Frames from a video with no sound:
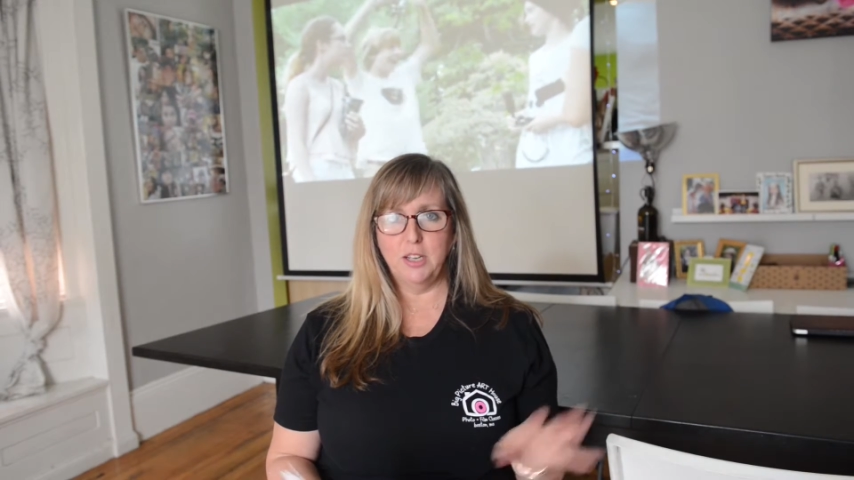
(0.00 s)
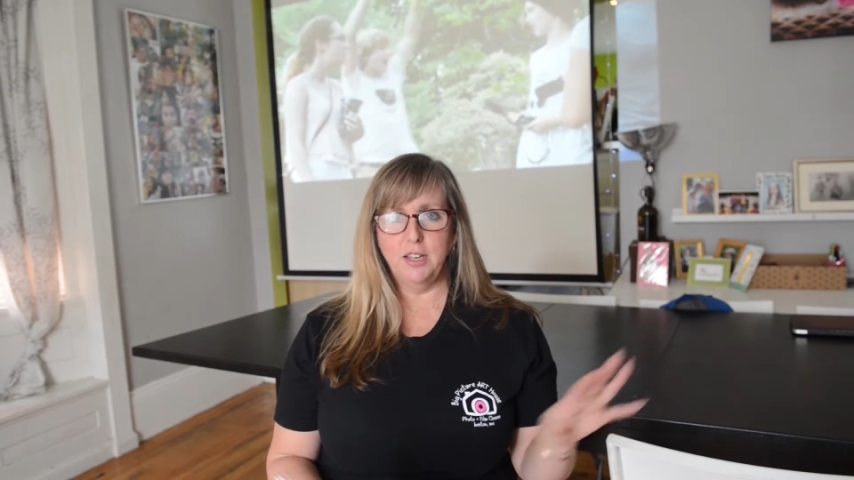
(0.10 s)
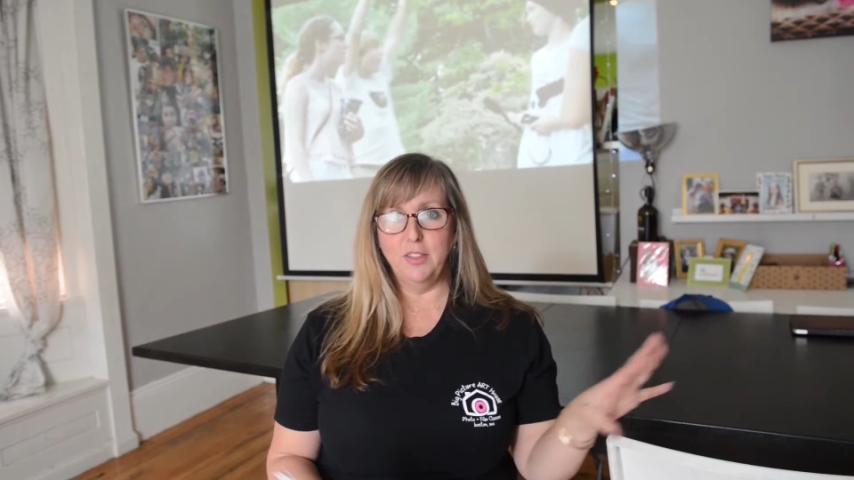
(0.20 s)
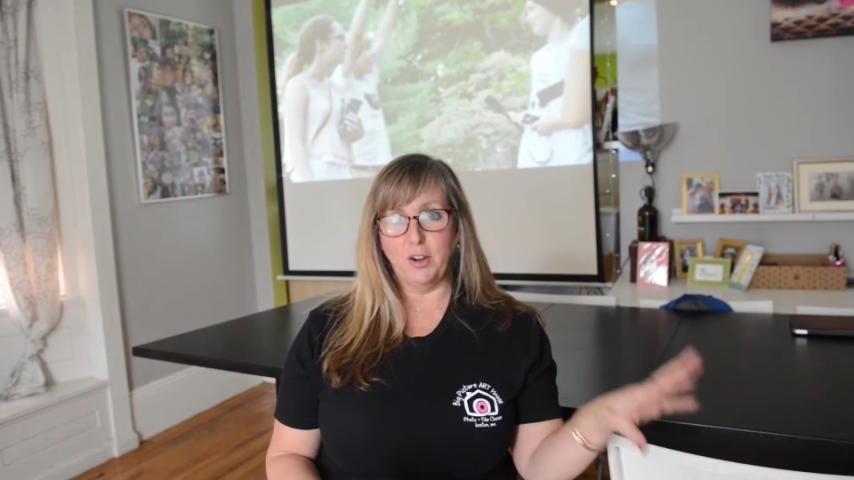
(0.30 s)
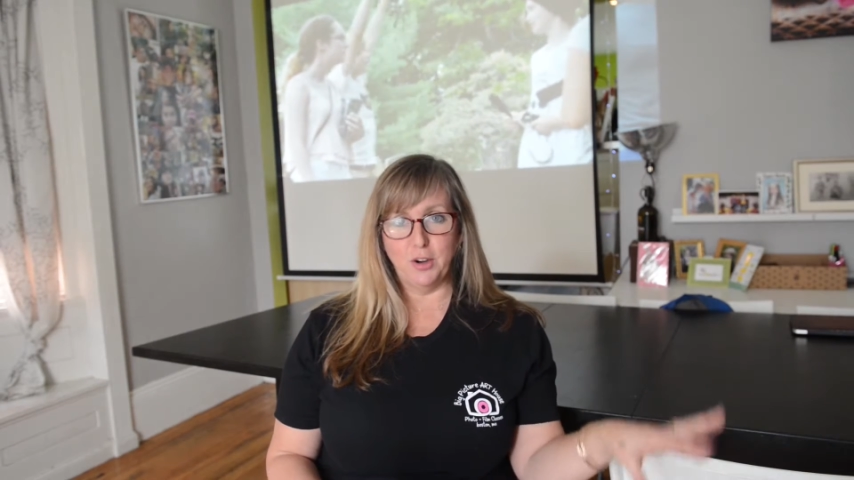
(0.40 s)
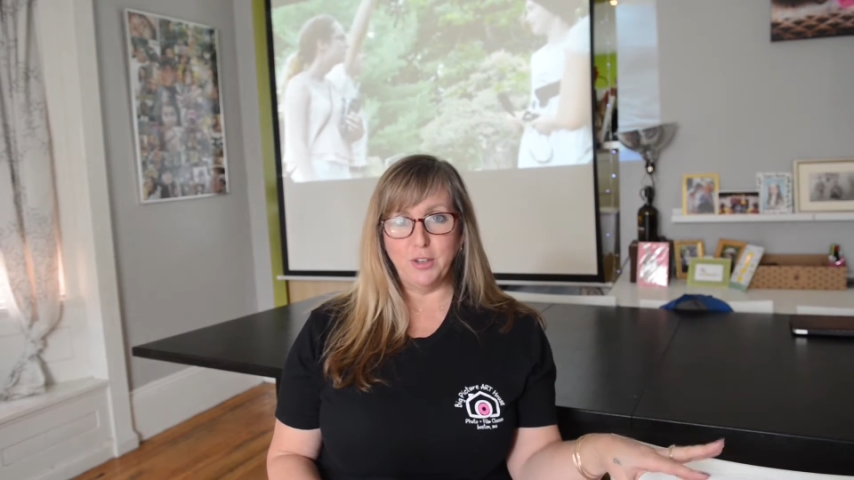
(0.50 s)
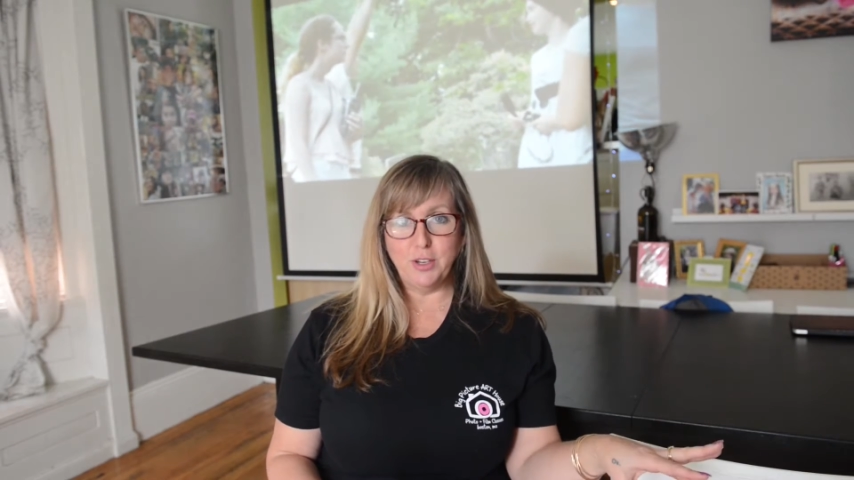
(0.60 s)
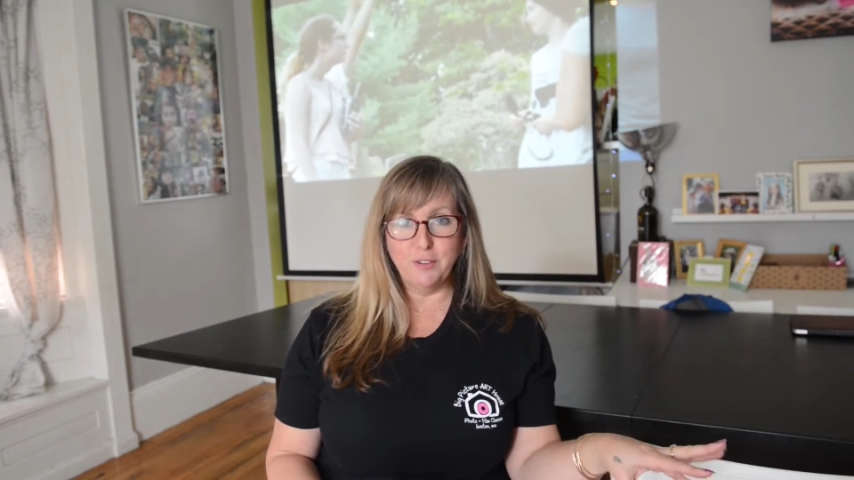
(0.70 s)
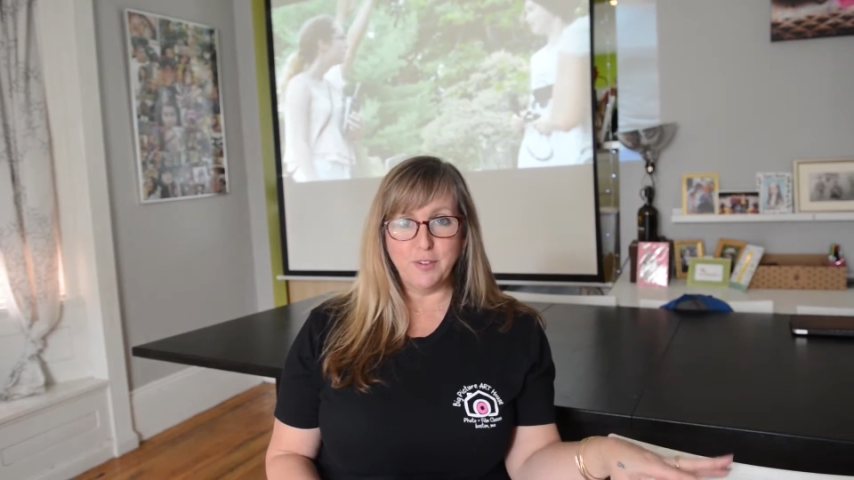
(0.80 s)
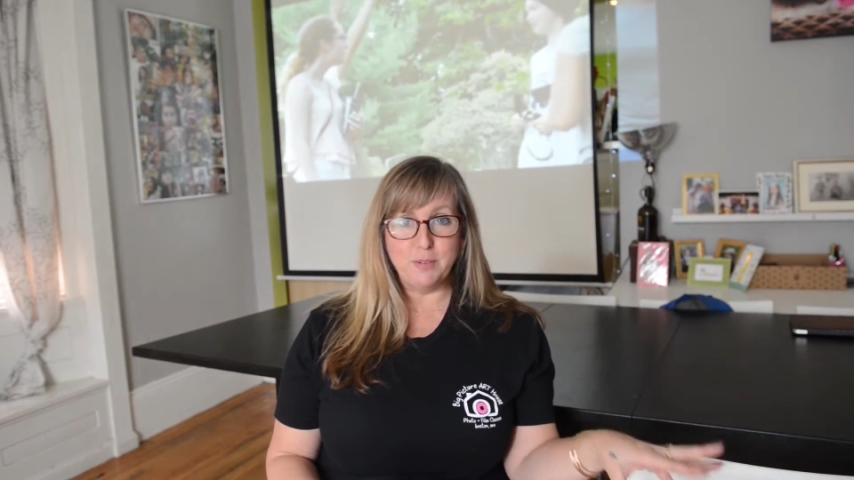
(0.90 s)
and the
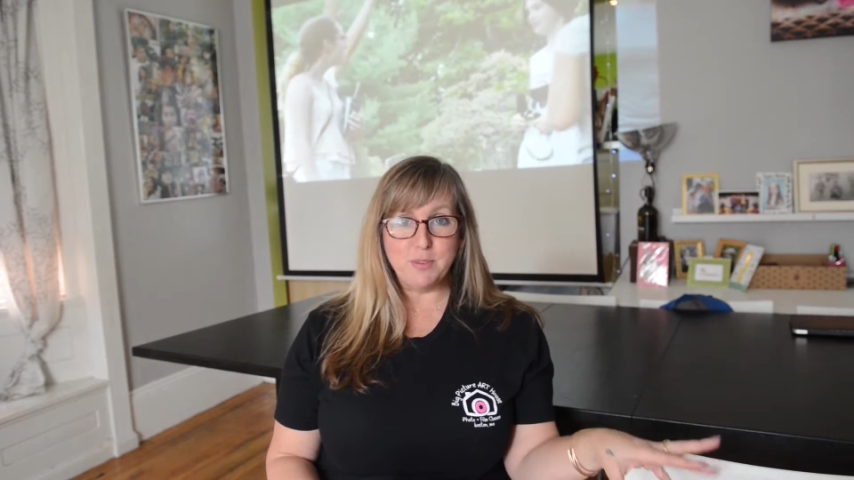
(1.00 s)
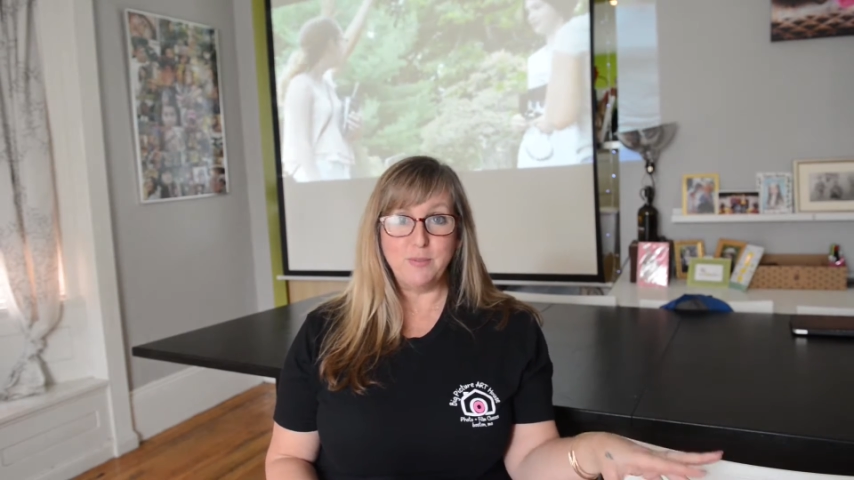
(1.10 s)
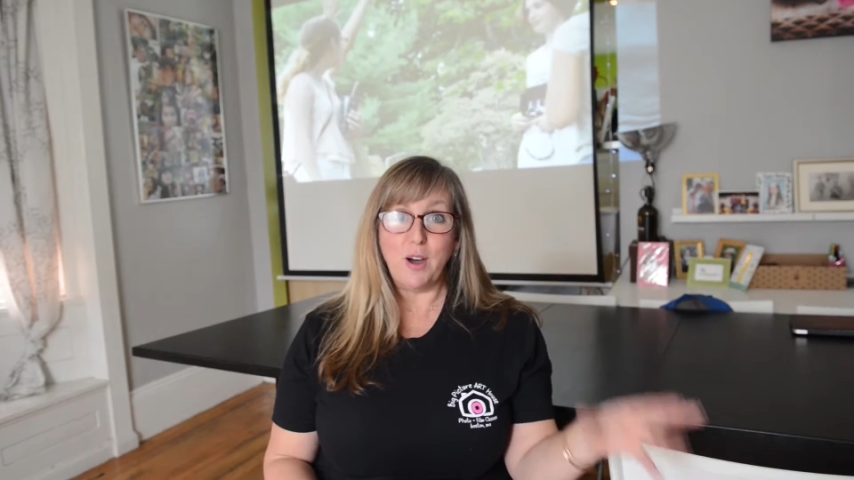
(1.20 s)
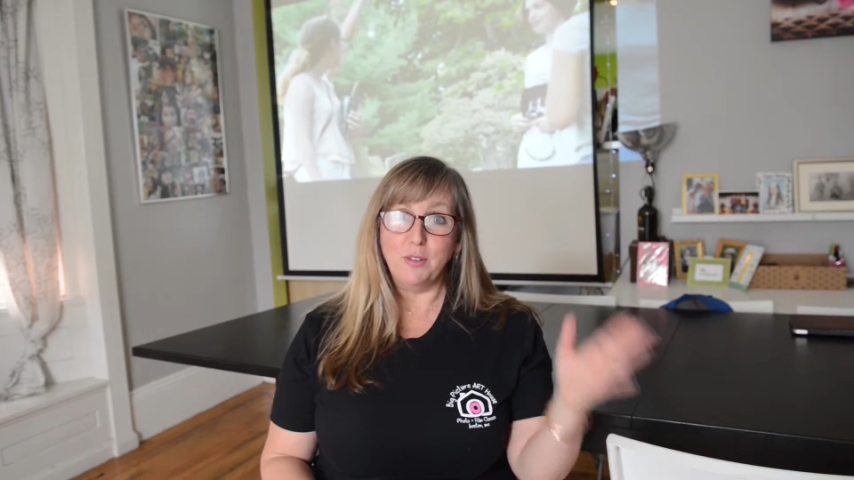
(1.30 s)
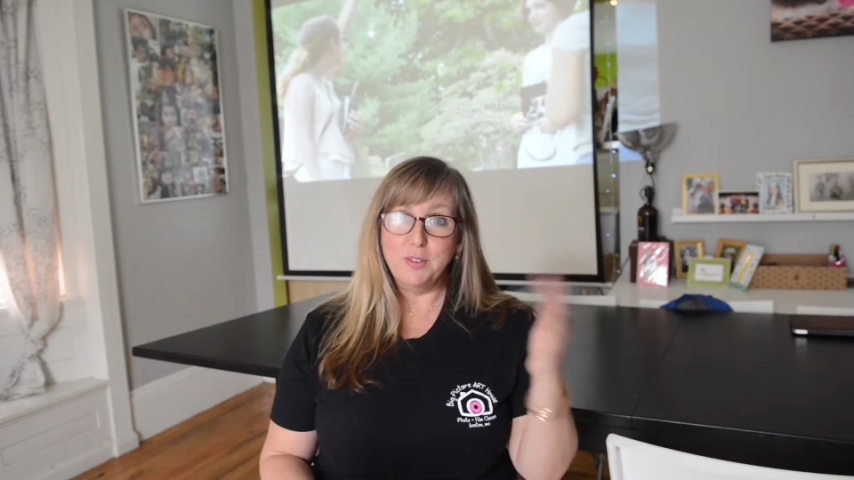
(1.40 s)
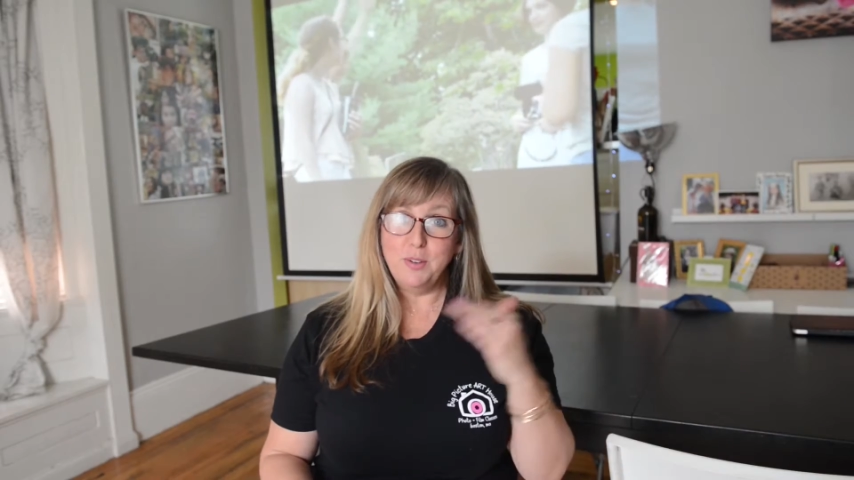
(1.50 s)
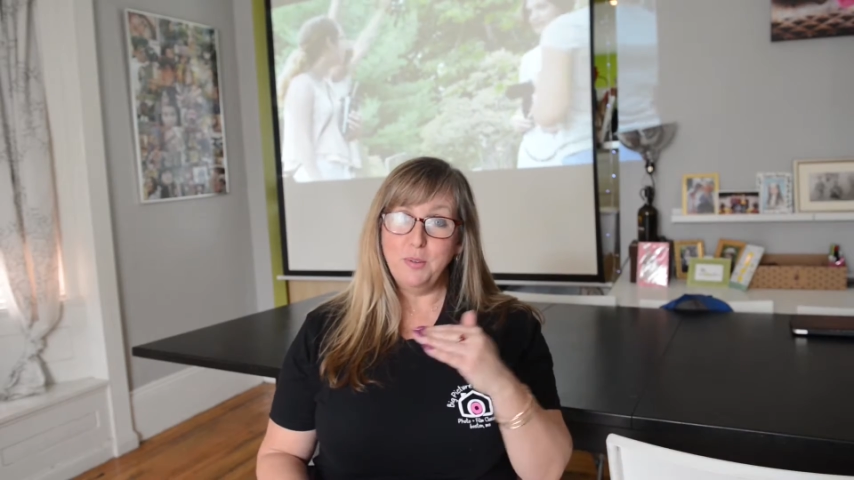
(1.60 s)
earlier films involved